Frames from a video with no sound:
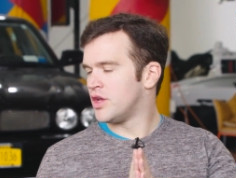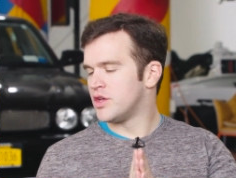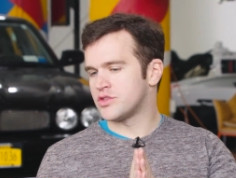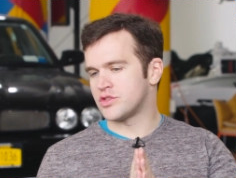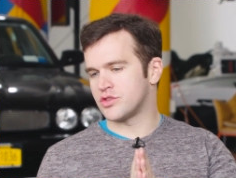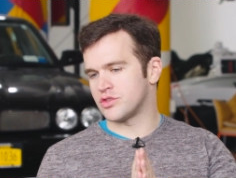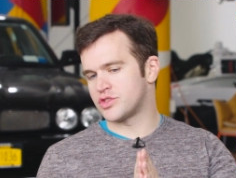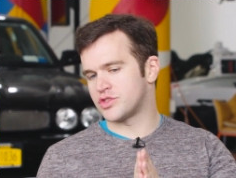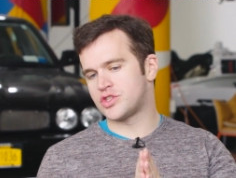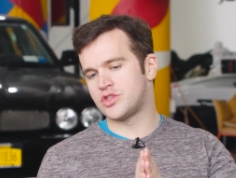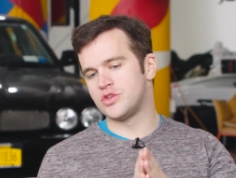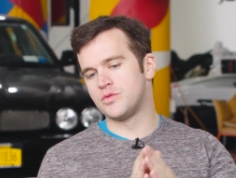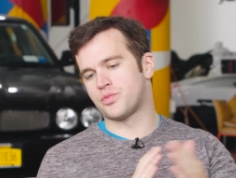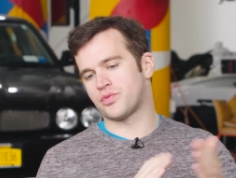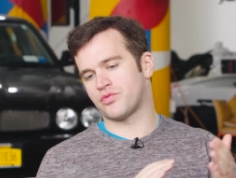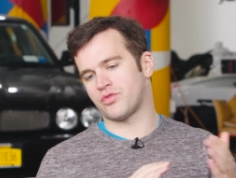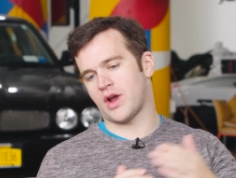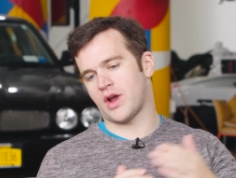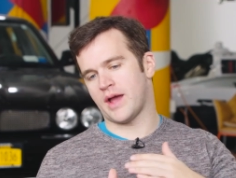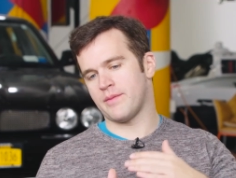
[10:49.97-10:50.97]
So there's two
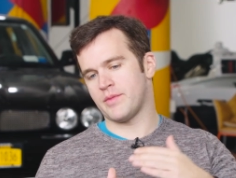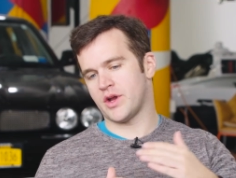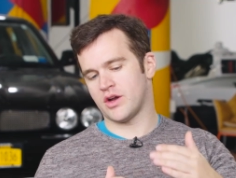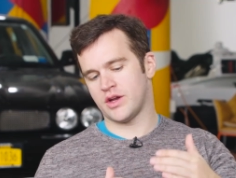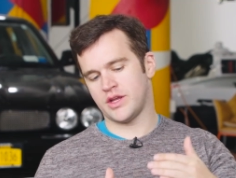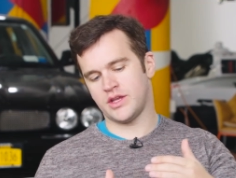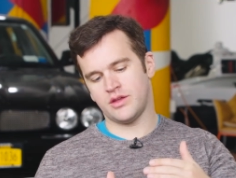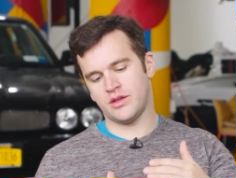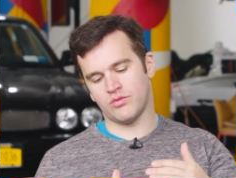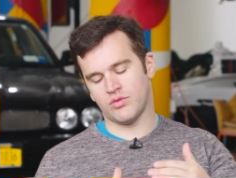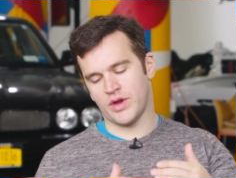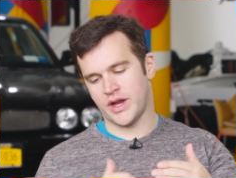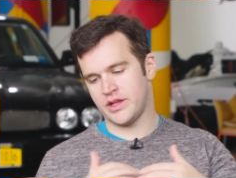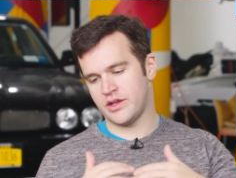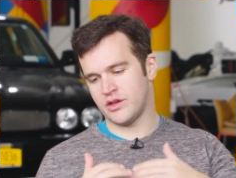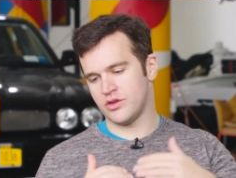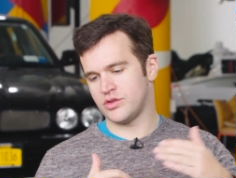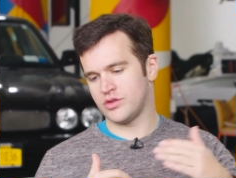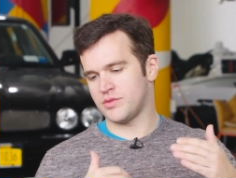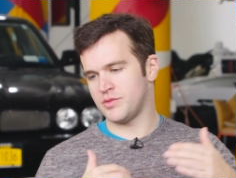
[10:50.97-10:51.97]
primary
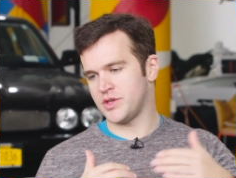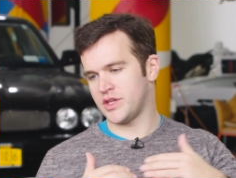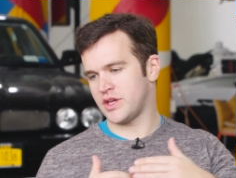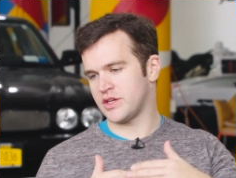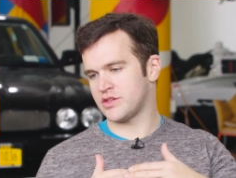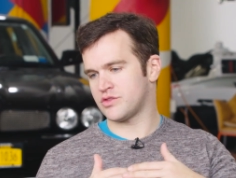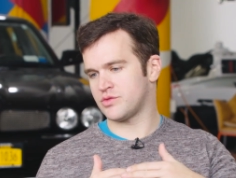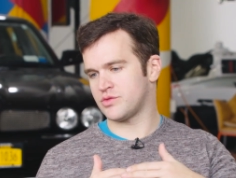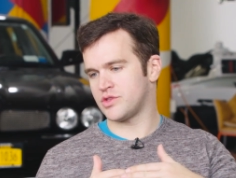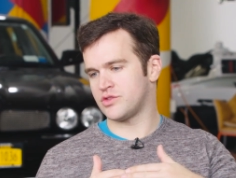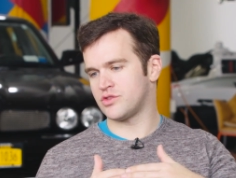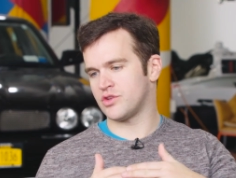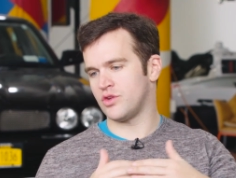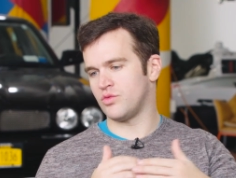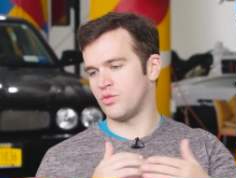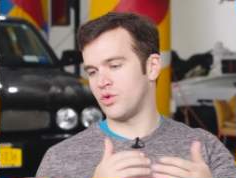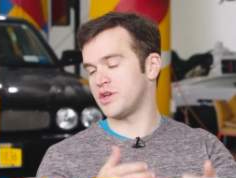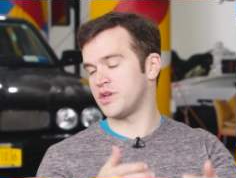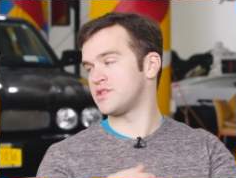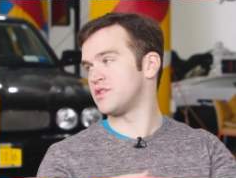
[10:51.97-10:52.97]
radio communications with the
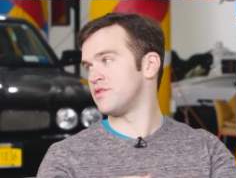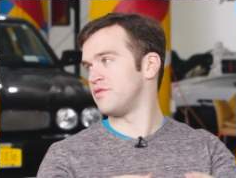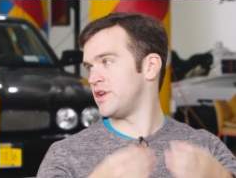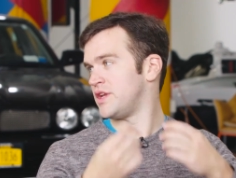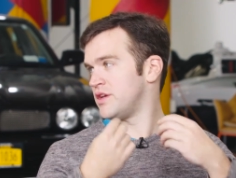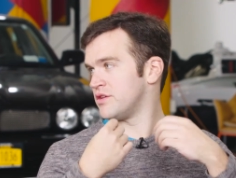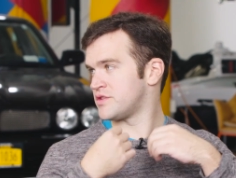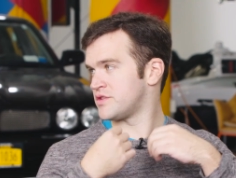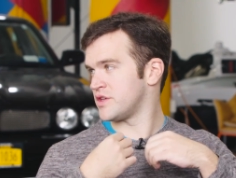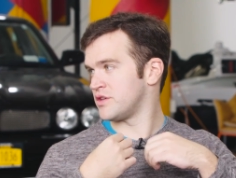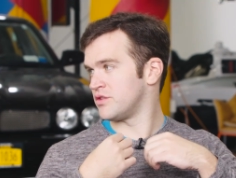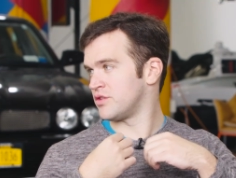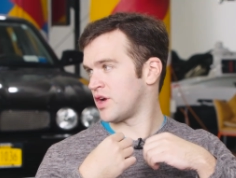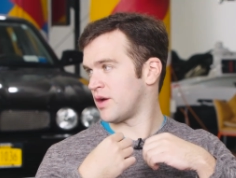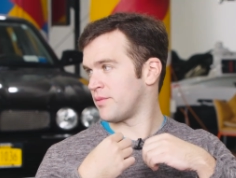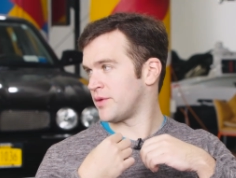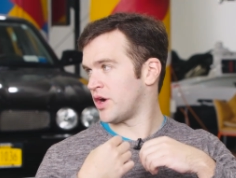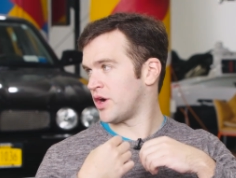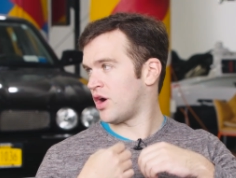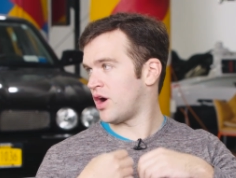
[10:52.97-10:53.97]
drone. One is the video signal
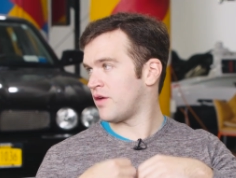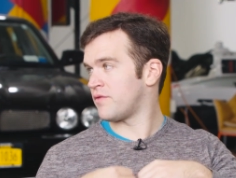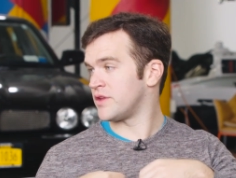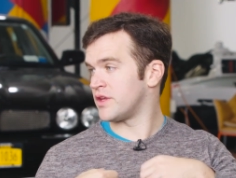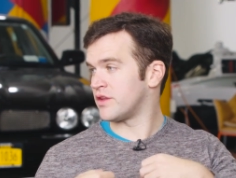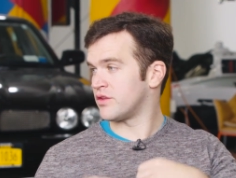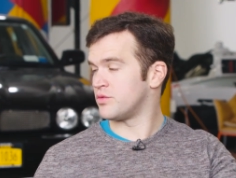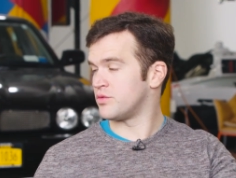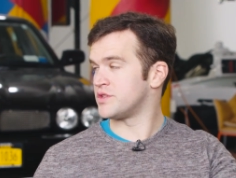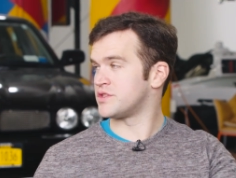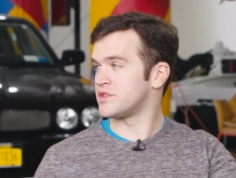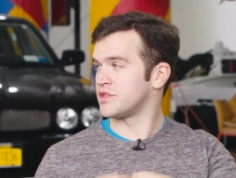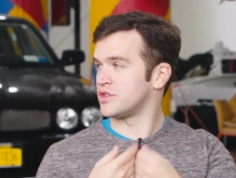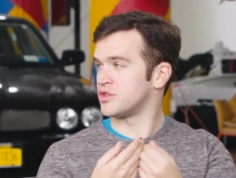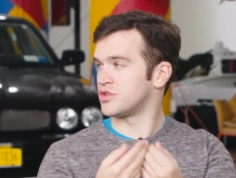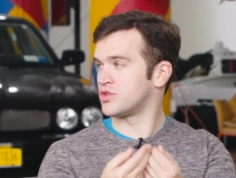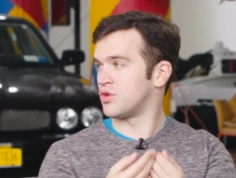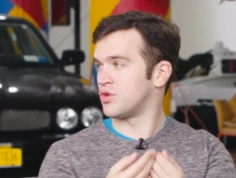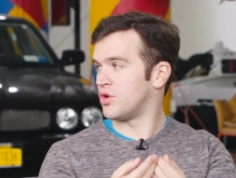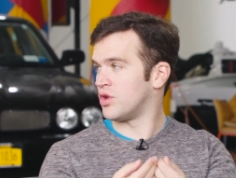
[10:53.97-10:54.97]
coming off, and the other one is the
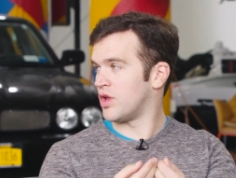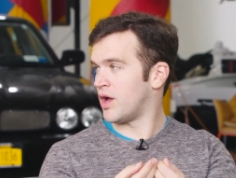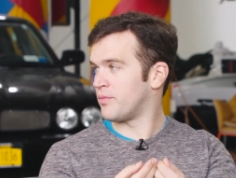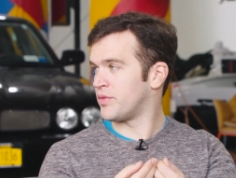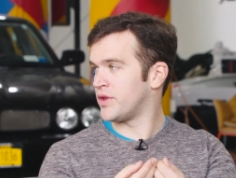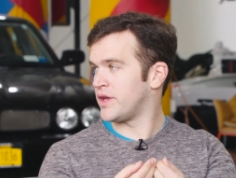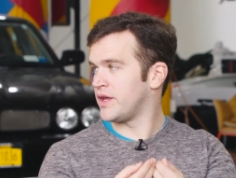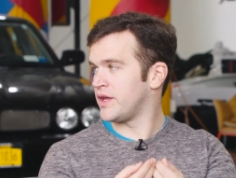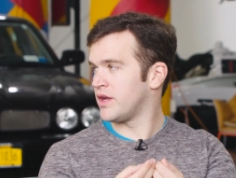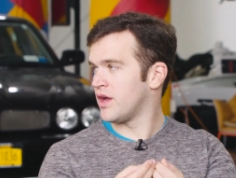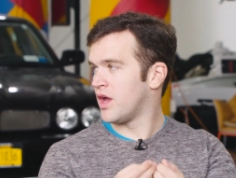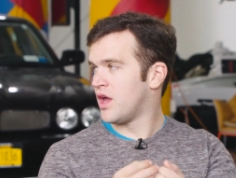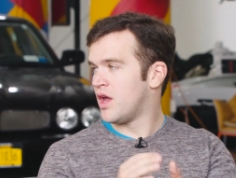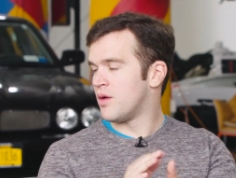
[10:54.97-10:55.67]
control uplink.